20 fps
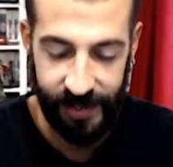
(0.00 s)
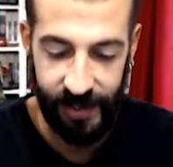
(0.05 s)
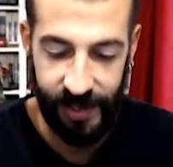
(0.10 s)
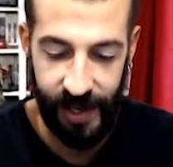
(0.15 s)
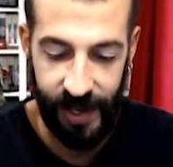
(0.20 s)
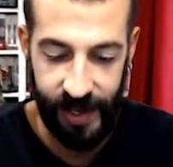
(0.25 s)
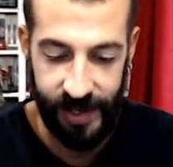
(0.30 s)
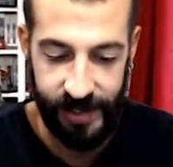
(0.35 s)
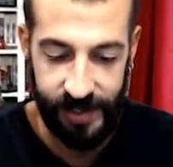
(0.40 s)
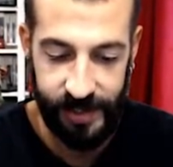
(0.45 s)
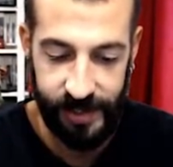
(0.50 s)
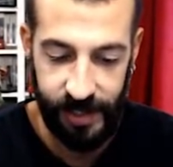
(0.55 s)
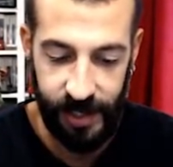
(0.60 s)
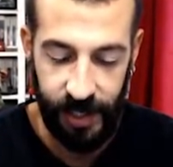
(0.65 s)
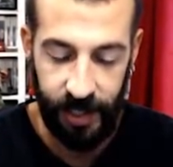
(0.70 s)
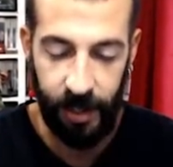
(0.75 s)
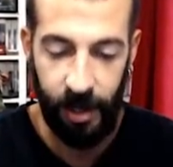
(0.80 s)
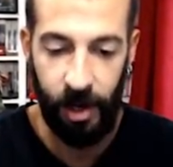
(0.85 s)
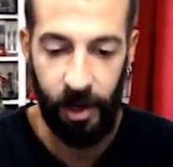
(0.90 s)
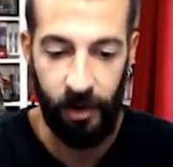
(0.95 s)
has a
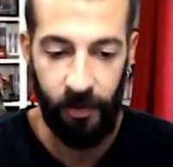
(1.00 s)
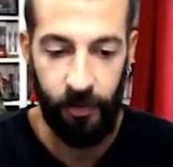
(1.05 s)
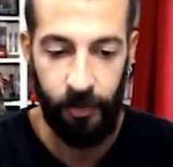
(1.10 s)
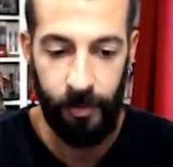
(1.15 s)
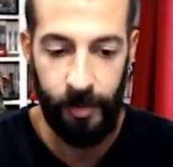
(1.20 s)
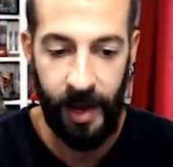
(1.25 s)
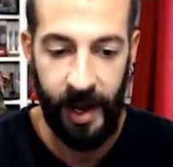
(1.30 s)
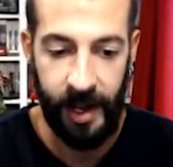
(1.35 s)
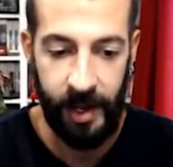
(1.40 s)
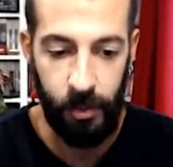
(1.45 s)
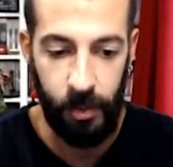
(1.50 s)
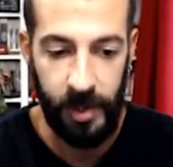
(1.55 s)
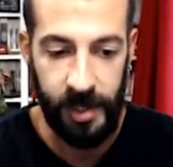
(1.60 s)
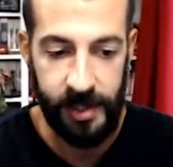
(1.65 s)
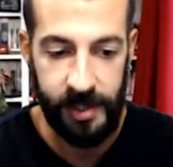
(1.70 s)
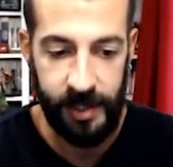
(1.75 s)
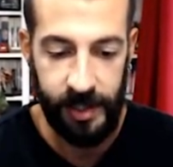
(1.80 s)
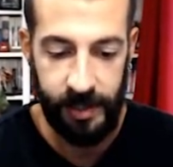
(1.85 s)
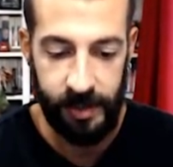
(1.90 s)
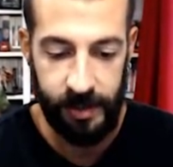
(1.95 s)
lot of my
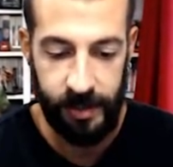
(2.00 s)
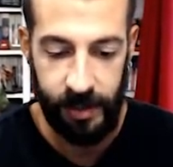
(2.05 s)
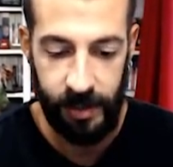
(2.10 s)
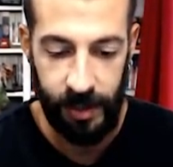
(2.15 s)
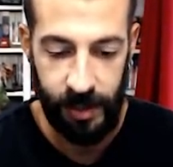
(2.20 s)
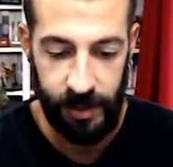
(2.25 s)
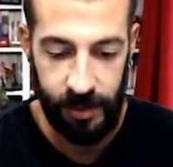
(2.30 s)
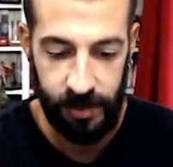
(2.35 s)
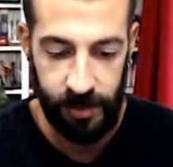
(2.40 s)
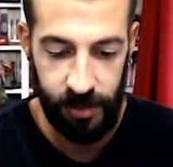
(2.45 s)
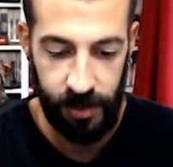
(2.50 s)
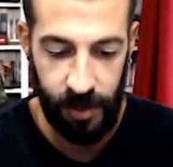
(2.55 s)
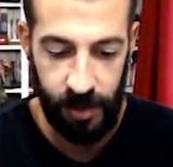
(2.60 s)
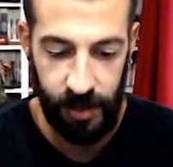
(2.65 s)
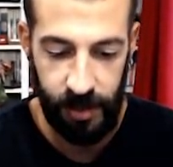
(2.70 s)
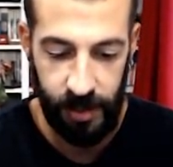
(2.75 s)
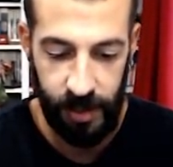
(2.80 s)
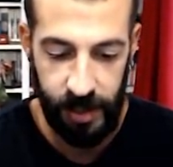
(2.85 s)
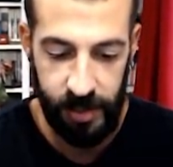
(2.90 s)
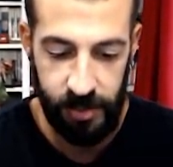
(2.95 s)
recent
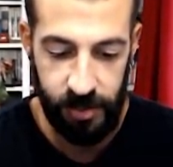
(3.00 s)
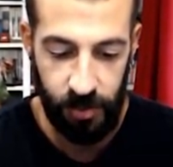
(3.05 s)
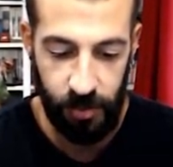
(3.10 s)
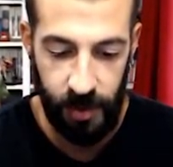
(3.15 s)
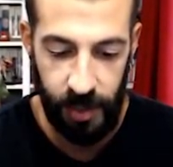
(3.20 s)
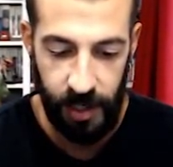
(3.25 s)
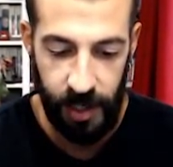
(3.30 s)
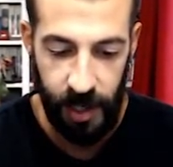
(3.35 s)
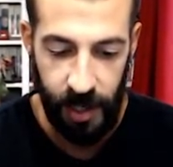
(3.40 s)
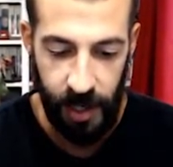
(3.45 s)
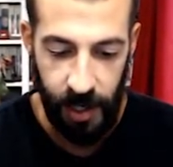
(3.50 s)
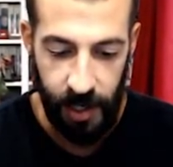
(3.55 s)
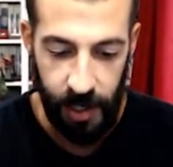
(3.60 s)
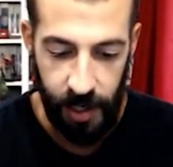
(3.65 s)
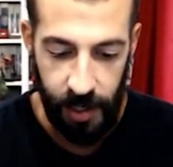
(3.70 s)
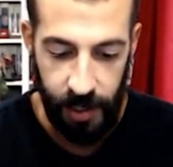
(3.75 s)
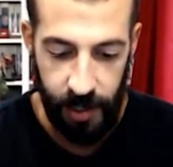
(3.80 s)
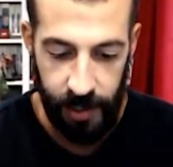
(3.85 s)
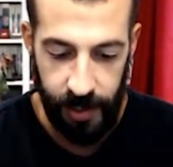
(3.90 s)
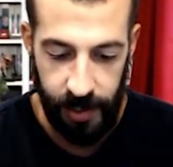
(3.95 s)
history
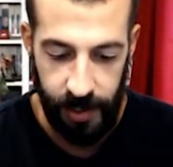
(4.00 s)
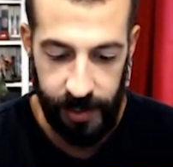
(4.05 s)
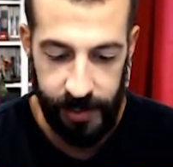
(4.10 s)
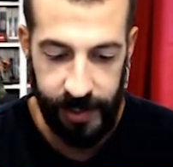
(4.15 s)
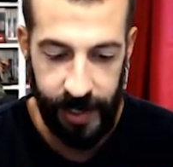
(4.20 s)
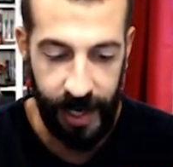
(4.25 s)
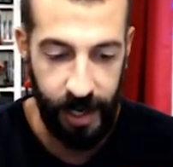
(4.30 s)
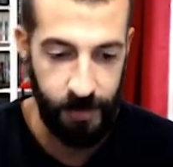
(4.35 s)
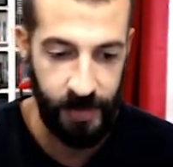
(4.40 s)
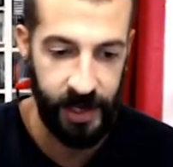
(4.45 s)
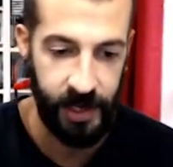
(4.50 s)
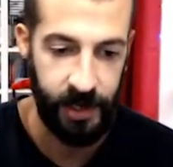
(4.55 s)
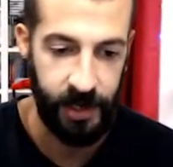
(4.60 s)
in gaming